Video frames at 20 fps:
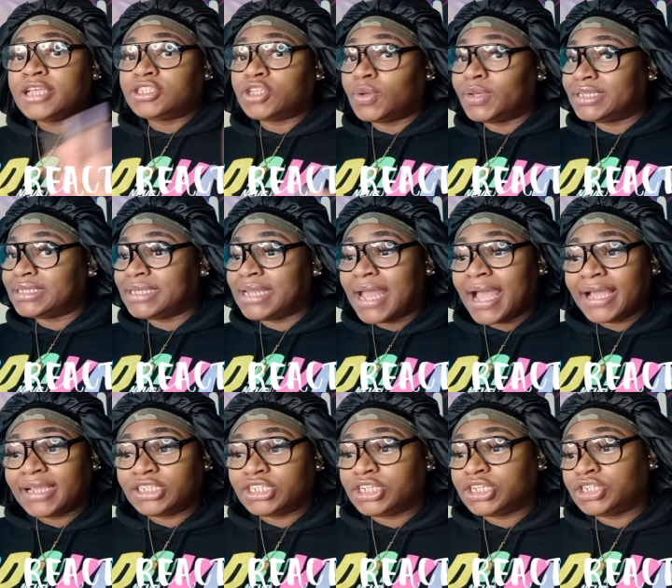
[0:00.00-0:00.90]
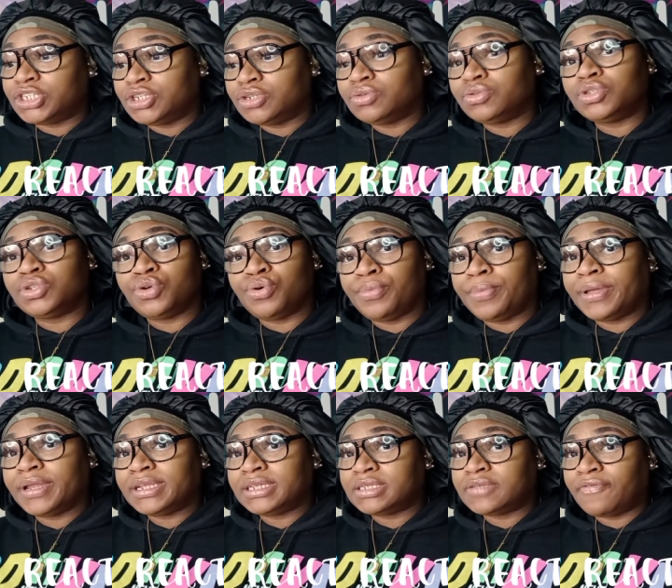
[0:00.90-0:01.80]
so it's not just YouTube,
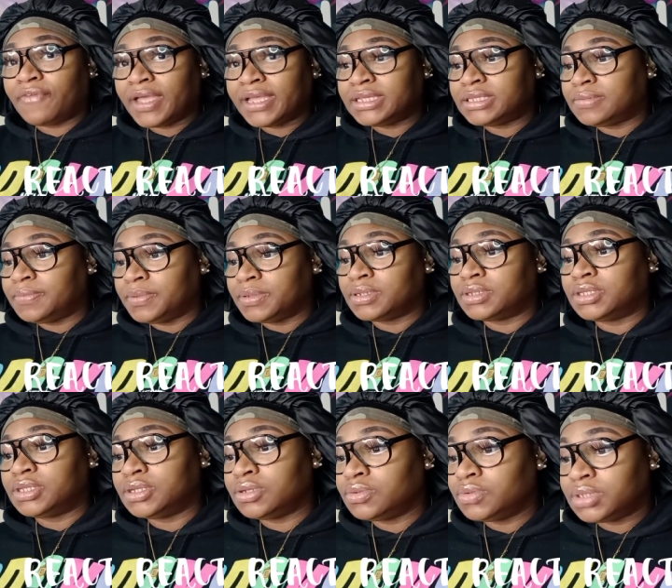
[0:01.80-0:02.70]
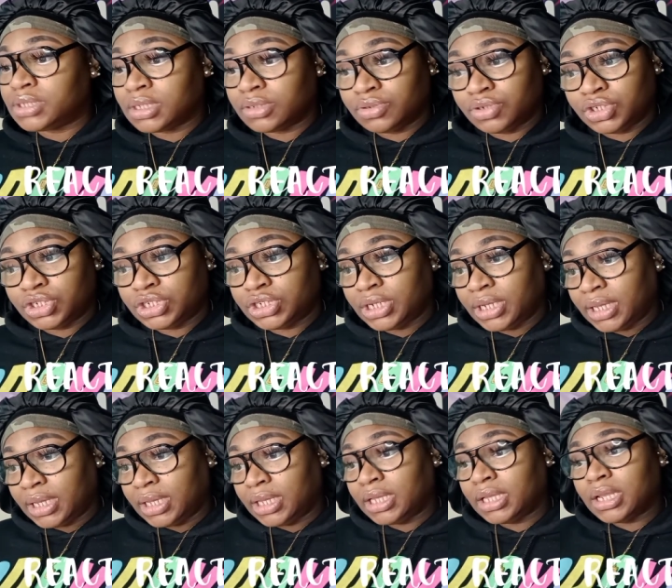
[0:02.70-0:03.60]
but it's Facebook too. So
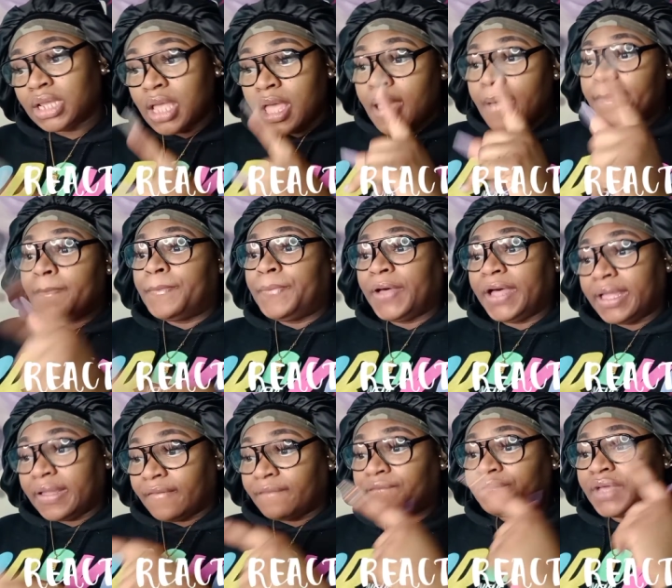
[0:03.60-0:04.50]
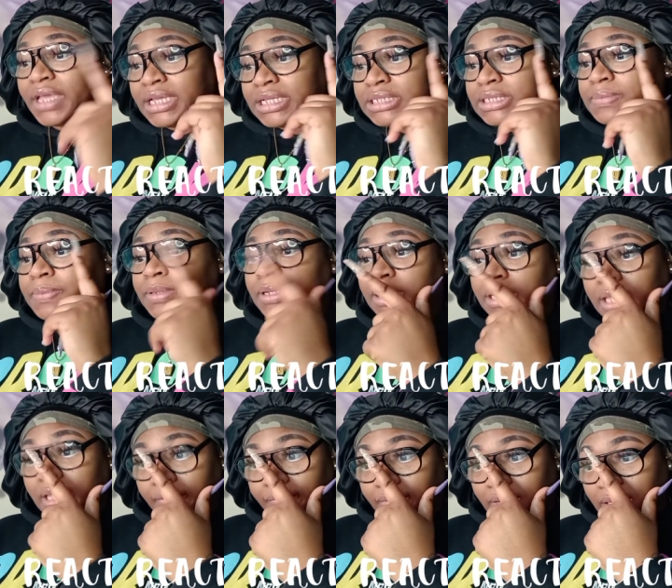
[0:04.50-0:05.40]
shit, but Facebook
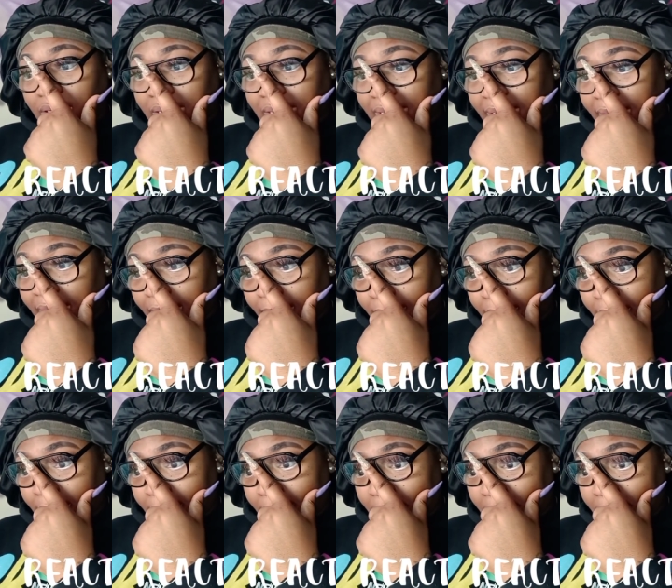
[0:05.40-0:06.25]
giving a little bit